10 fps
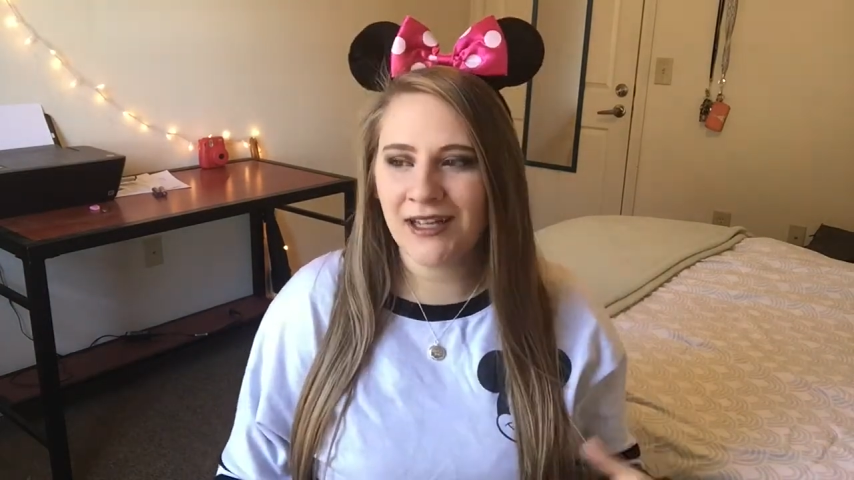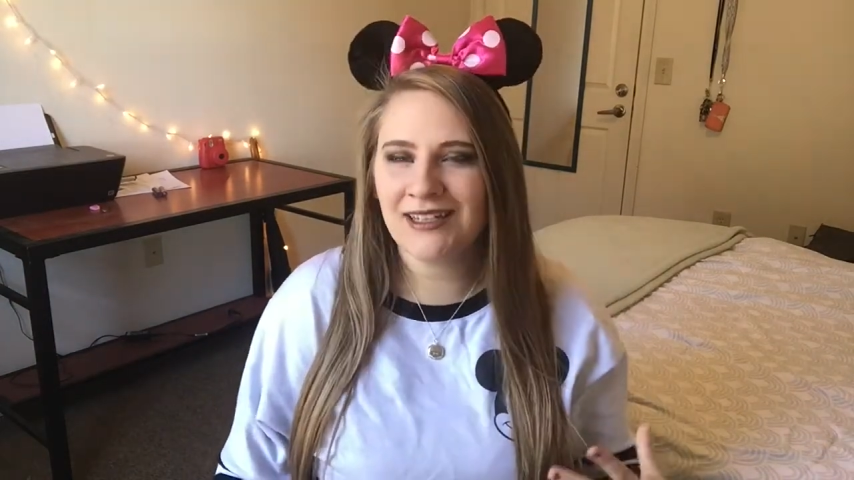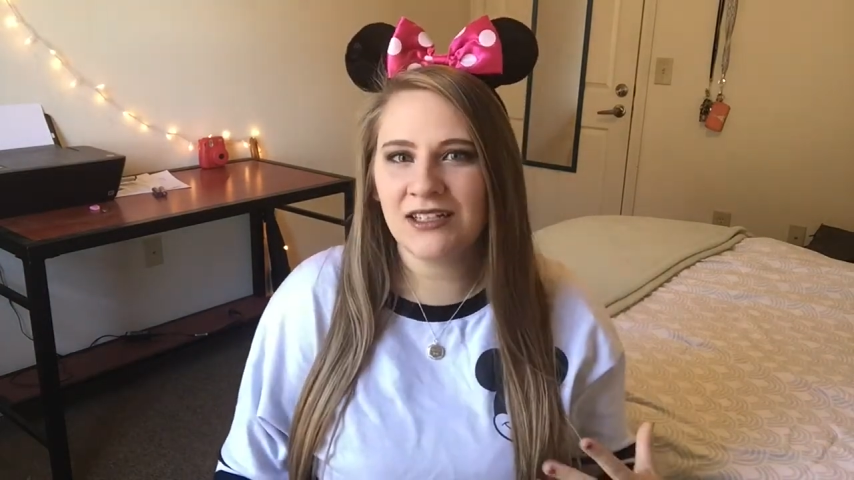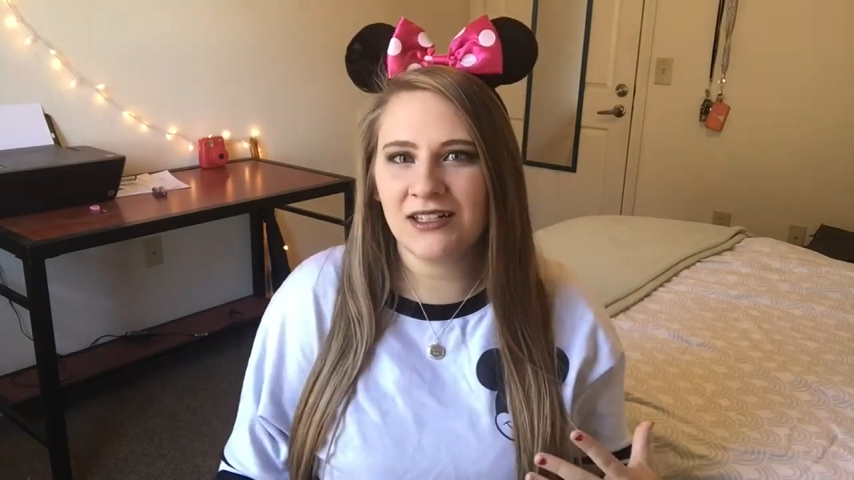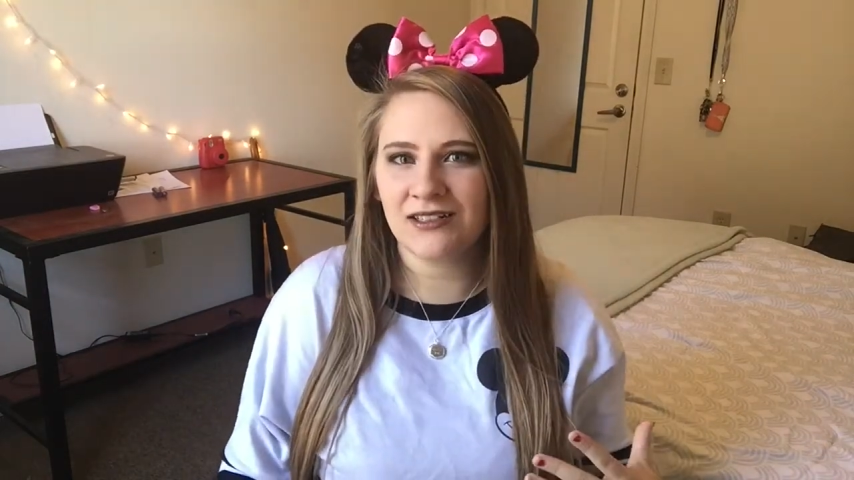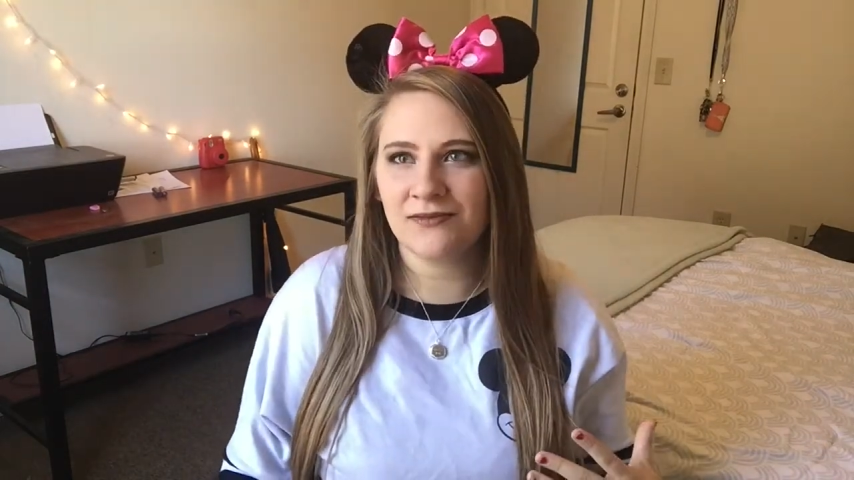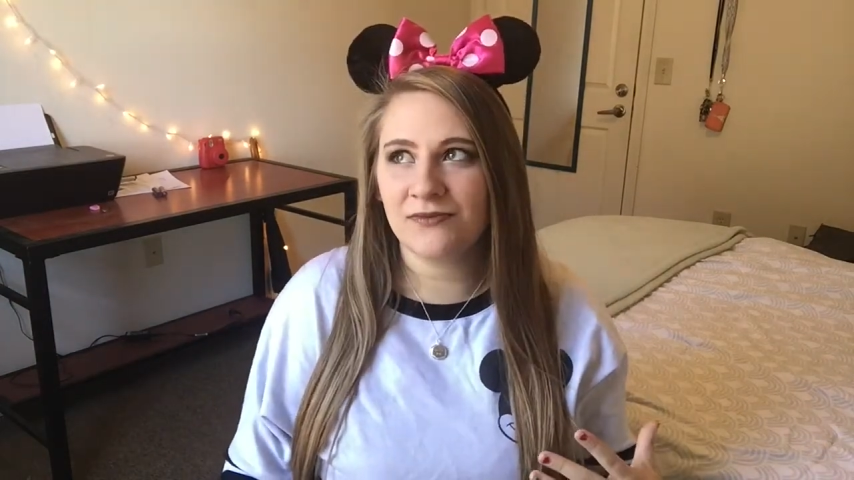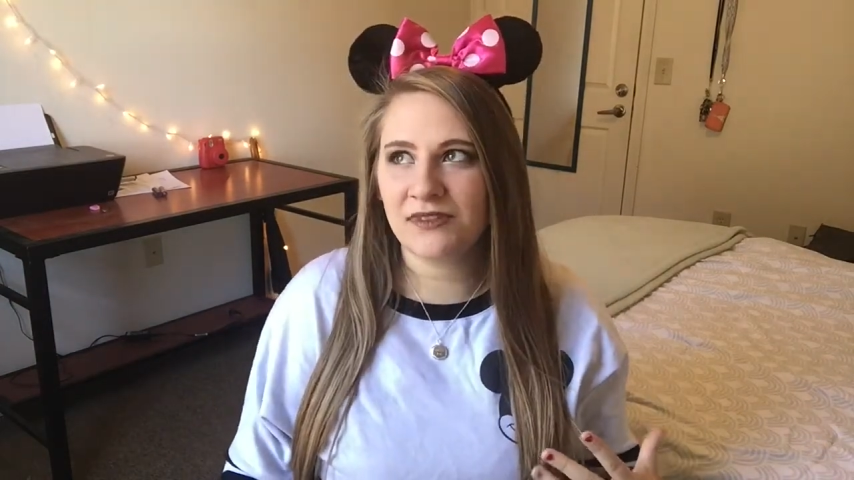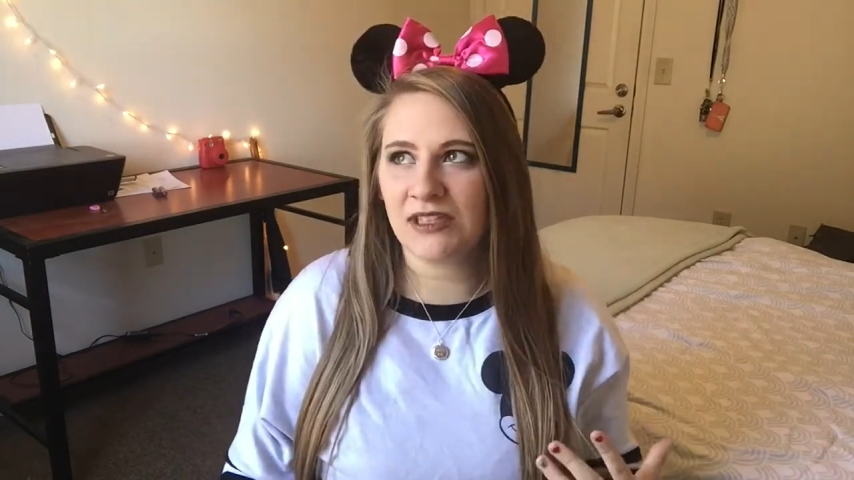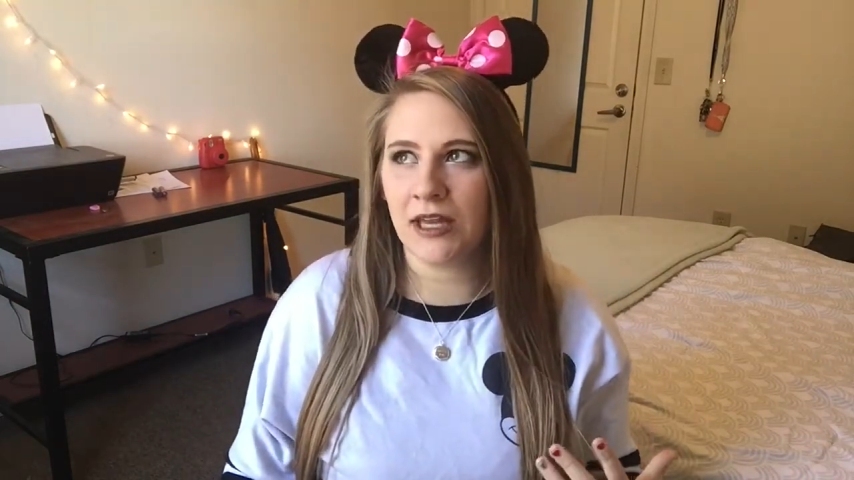It's not
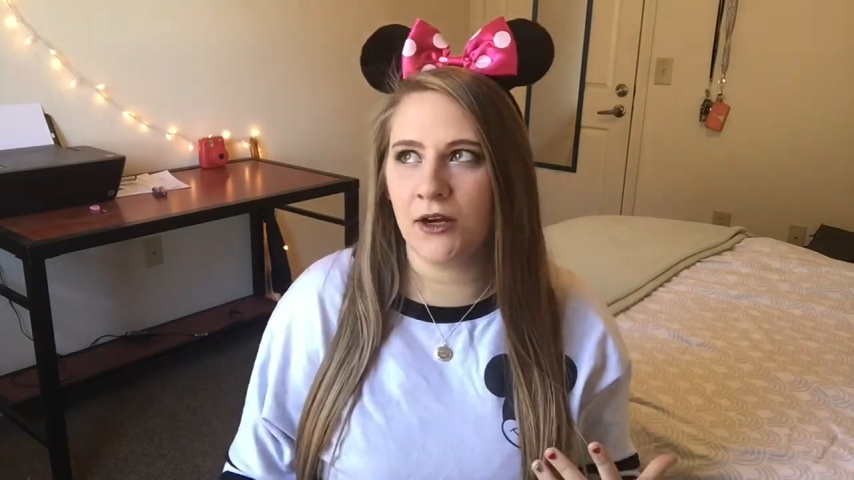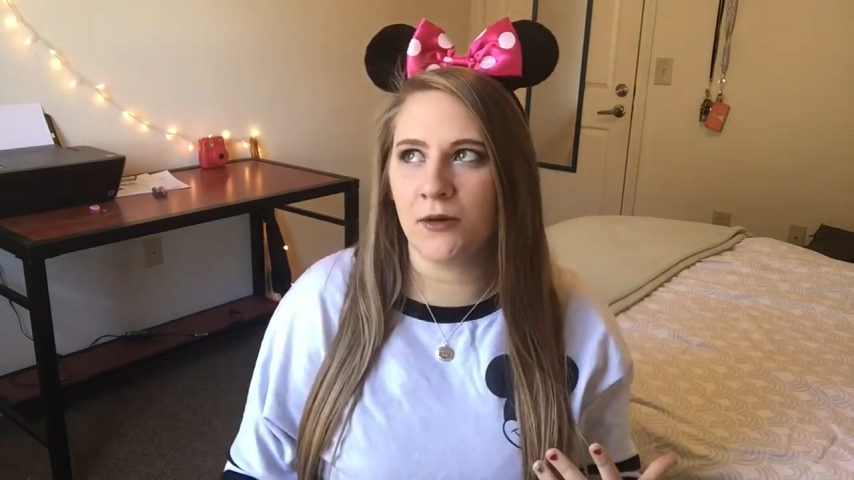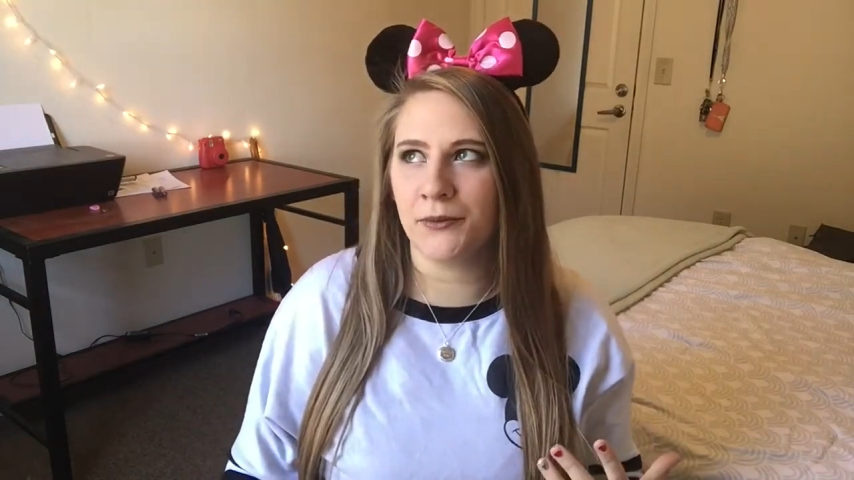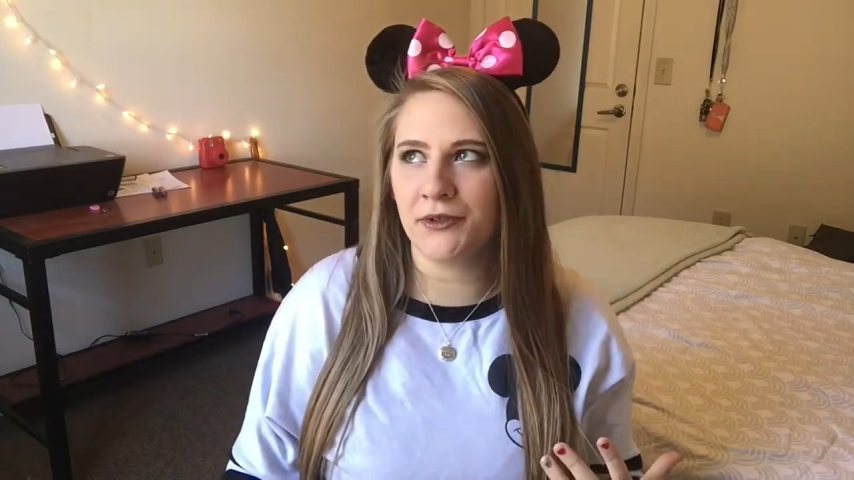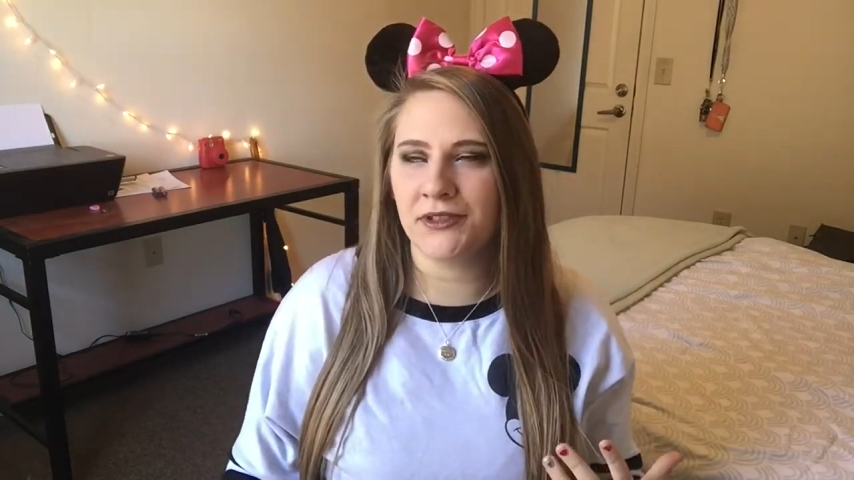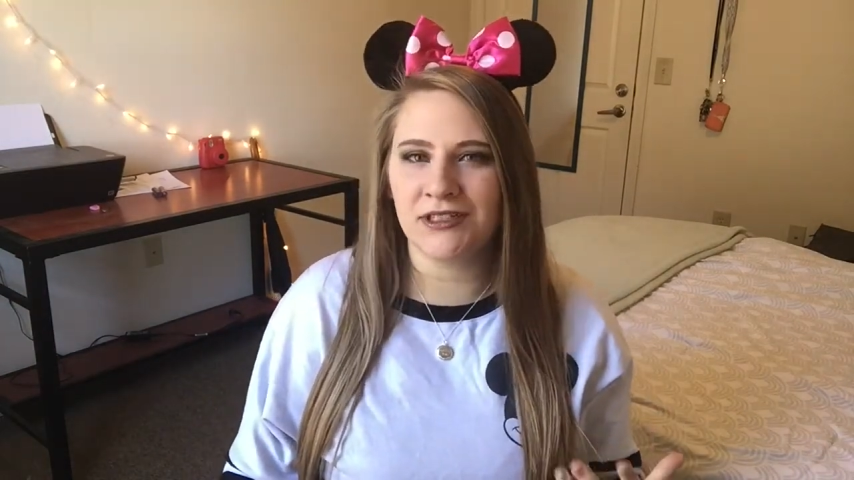terrible,